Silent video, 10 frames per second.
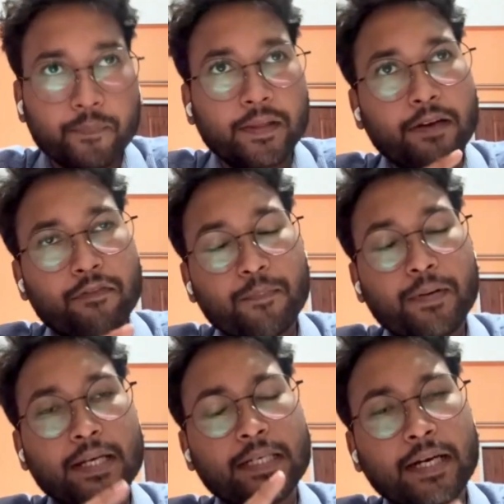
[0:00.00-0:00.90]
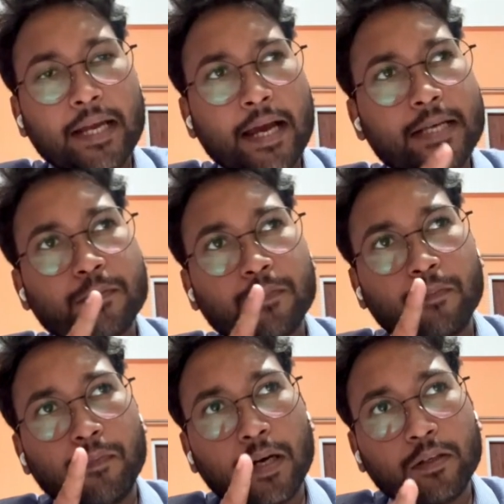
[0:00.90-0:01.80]
If a patient has
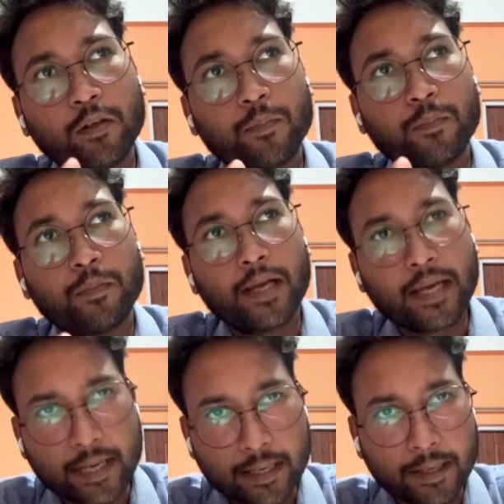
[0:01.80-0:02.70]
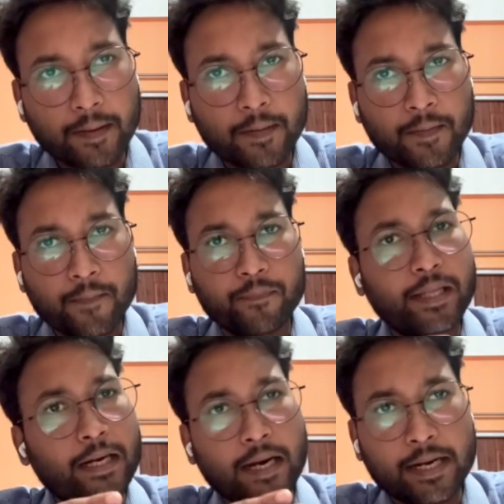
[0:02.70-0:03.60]
blood group A,
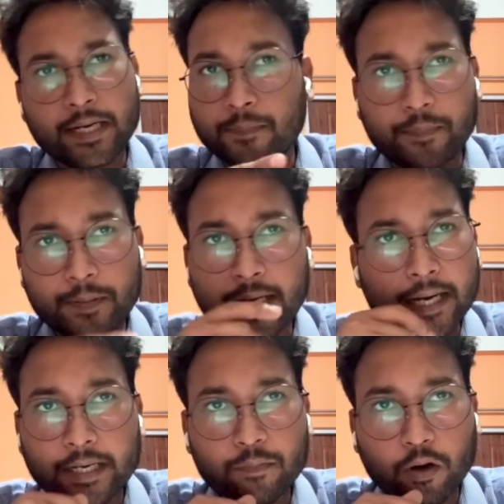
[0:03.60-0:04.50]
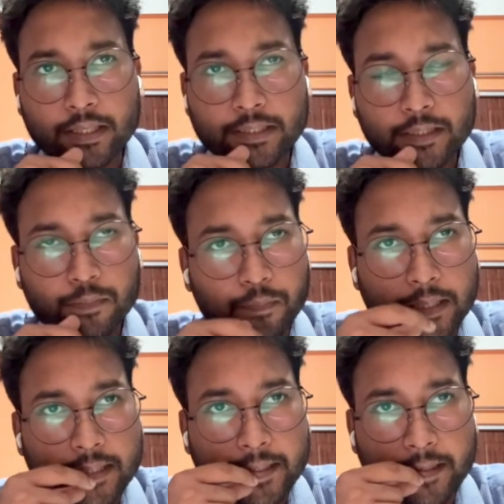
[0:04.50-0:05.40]
then anti-B antibodies is
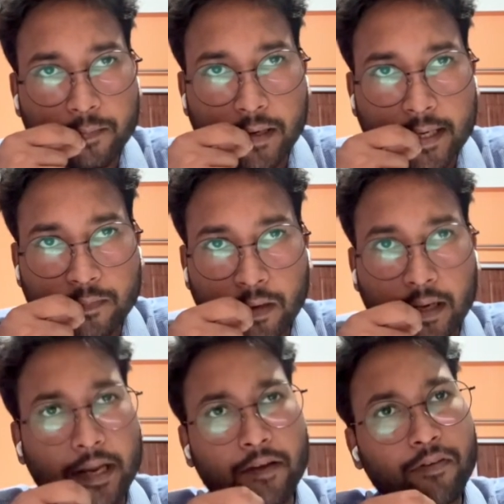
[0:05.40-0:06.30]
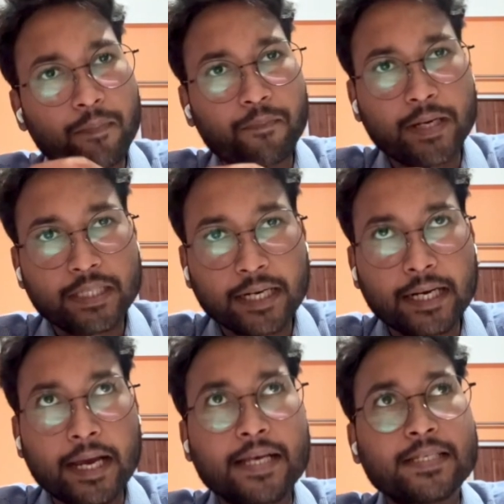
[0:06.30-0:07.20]
present in plasma. If a patient
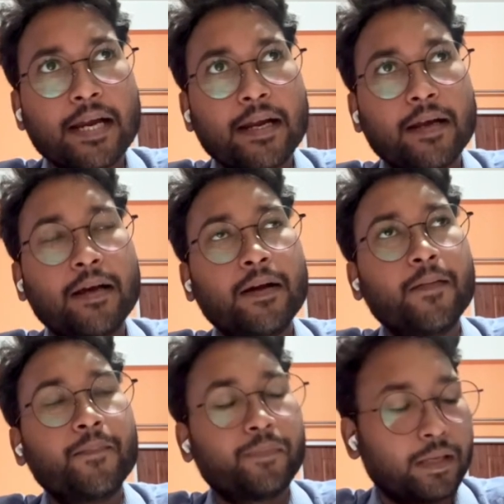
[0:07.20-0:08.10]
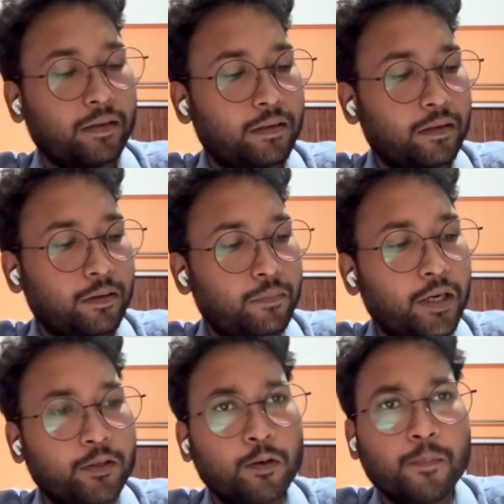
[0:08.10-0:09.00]
has
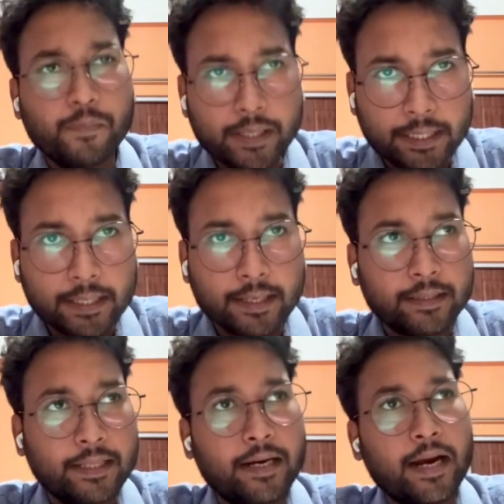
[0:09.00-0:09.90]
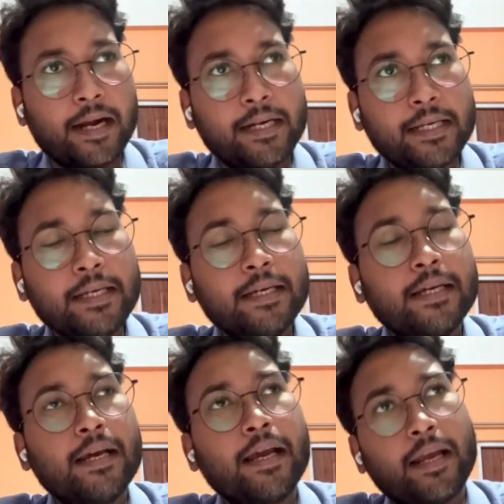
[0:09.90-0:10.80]
blood group B, then
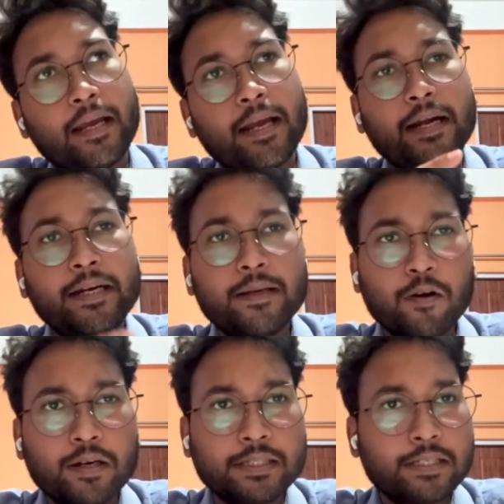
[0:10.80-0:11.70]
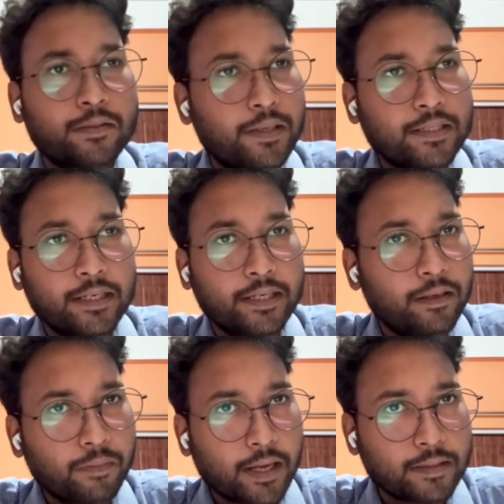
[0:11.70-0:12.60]
anti-A antibodies is present in
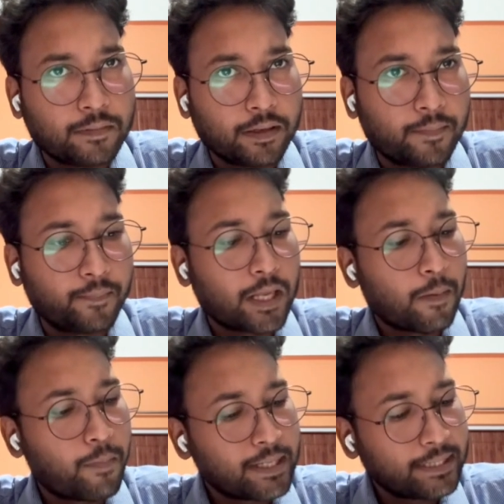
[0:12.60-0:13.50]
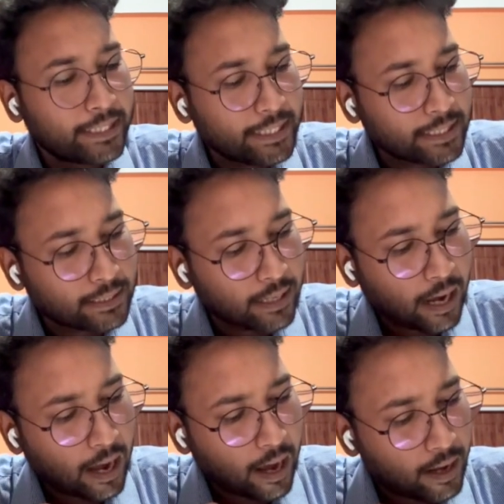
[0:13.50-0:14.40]
plasma. But these
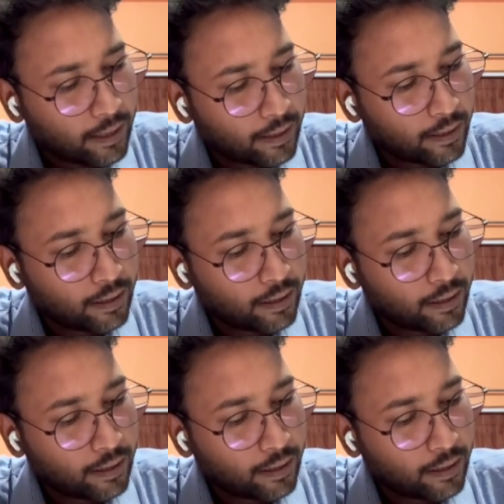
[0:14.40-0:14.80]
are